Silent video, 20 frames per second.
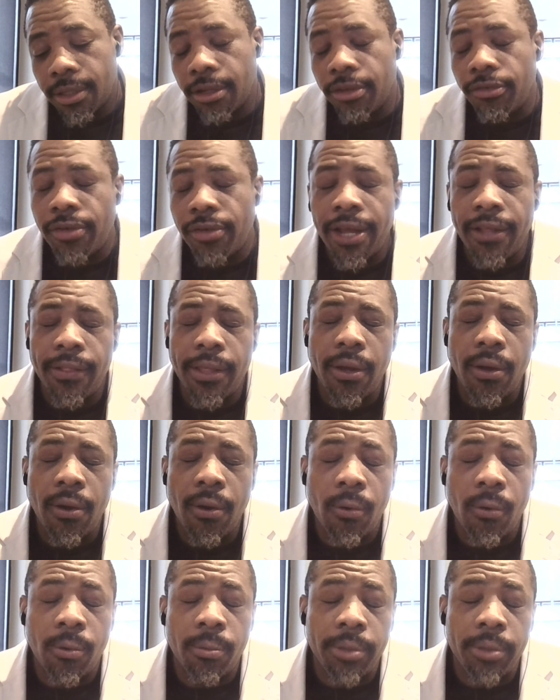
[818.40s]
find their
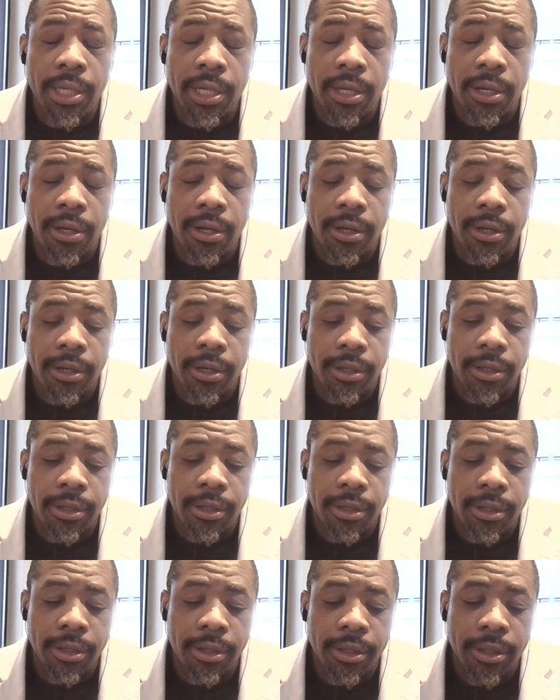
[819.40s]
home here
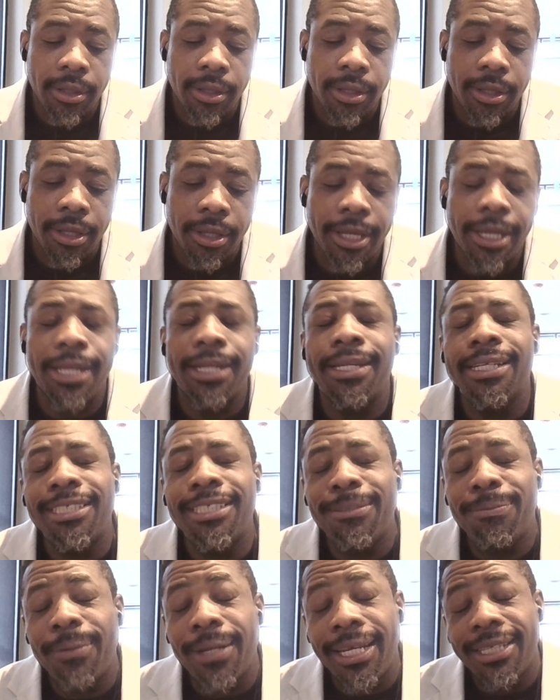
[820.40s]
in
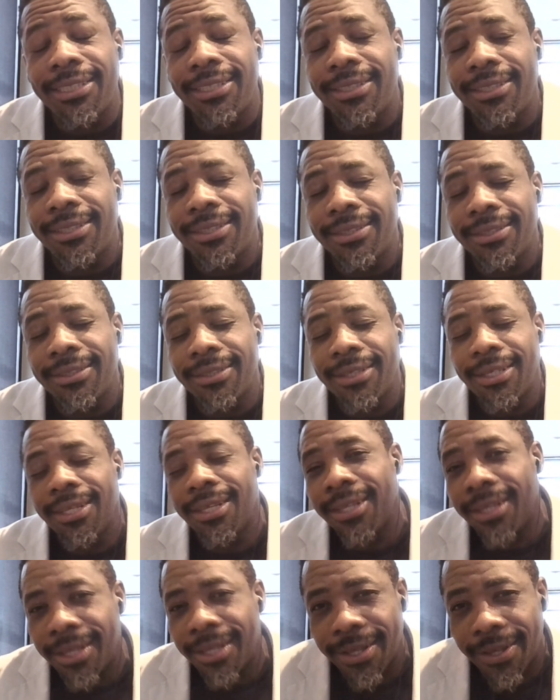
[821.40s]
this place
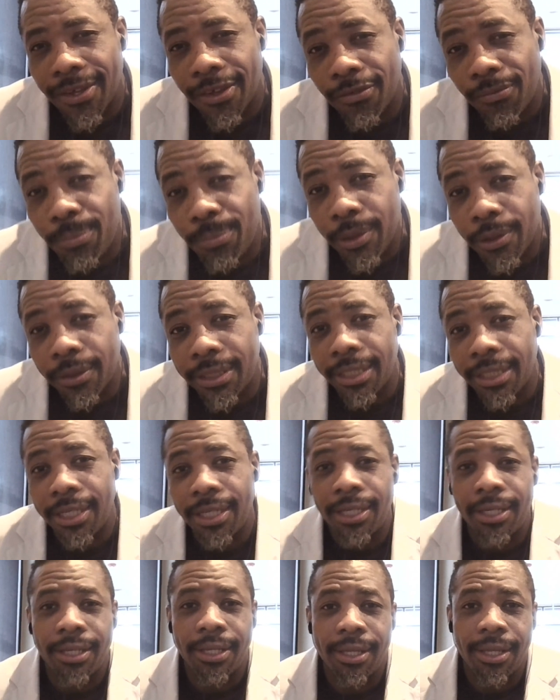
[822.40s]
of beauty,
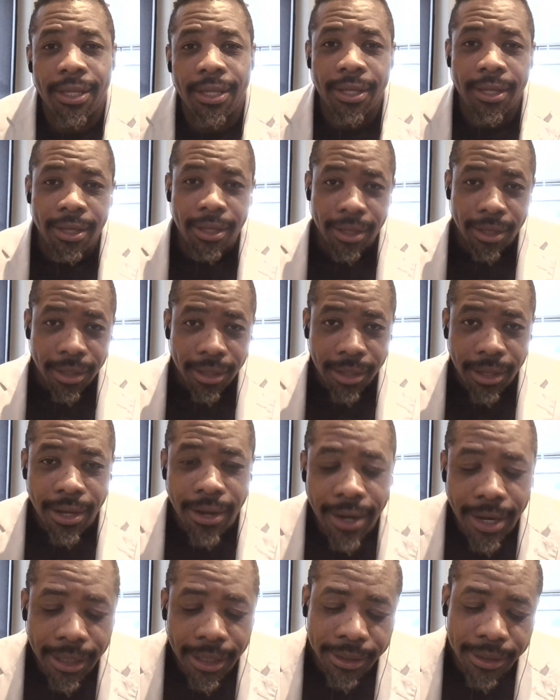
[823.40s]

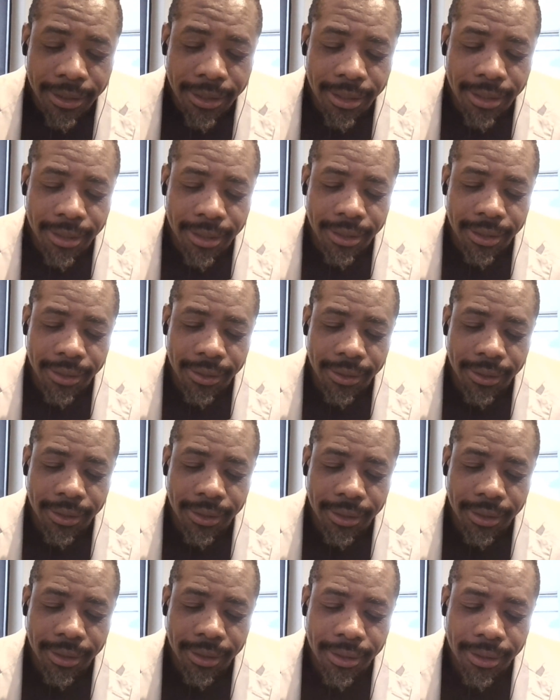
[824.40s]
character,
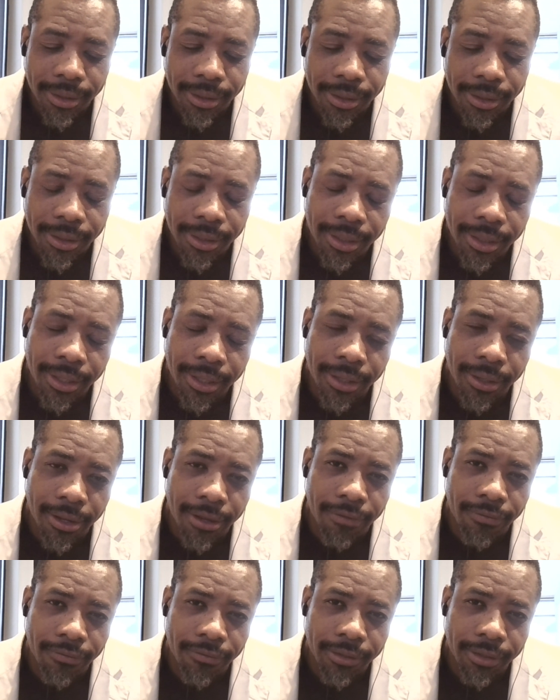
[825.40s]
and
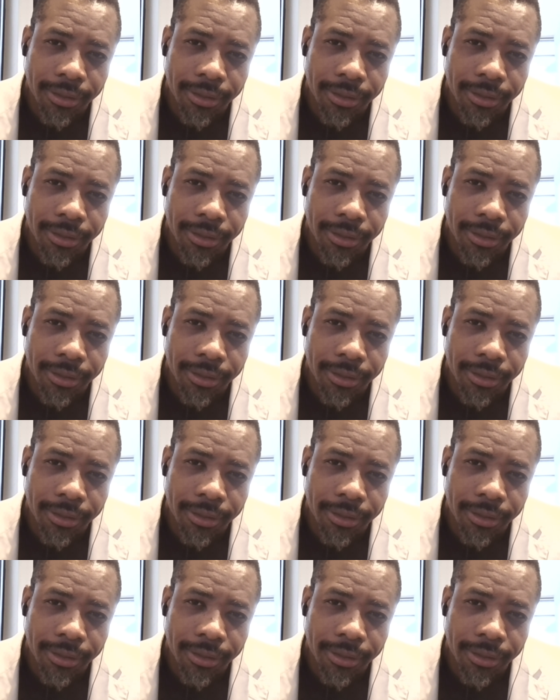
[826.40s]
love.